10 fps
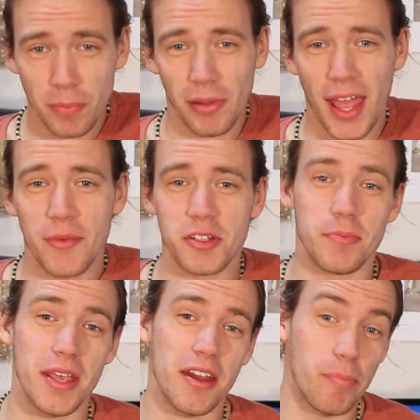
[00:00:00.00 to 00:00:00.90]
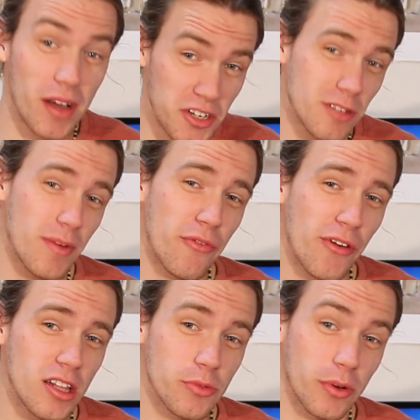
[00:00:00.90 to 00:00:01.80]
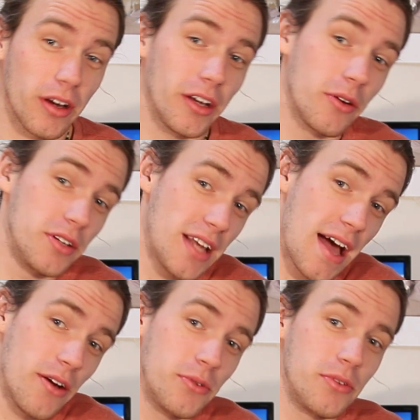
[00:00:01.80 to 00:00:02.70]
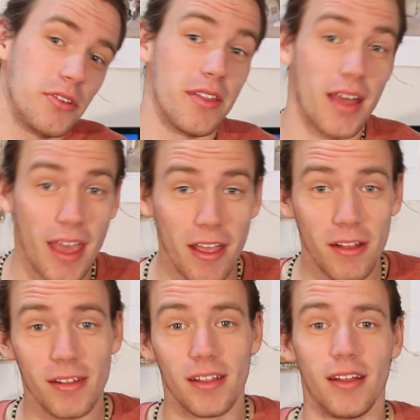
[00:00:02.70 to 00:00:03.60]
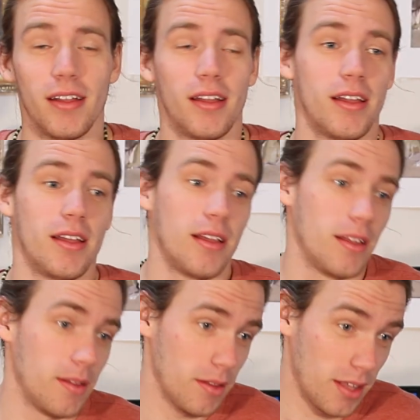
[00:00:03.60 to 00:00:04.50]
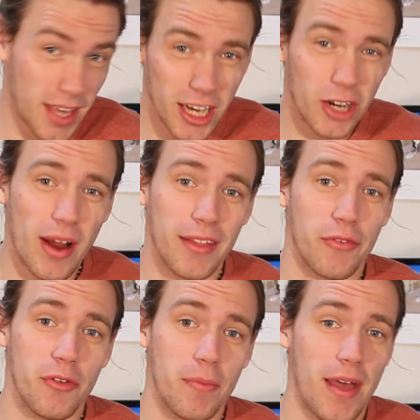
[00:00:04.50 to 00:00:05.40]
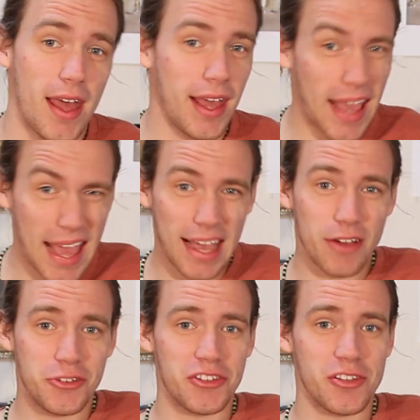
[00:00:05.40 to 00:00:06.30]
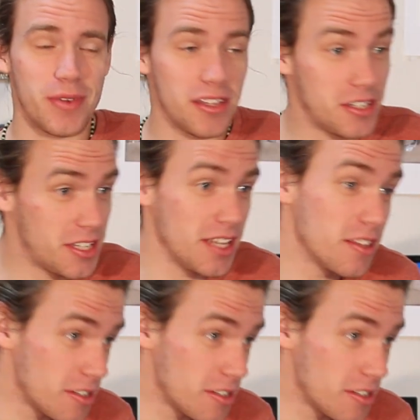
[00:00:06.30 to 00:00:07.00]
plan was me and a bunch of my friends were gonna go down to the hill, kick around the footbag, hang out just a bit, see the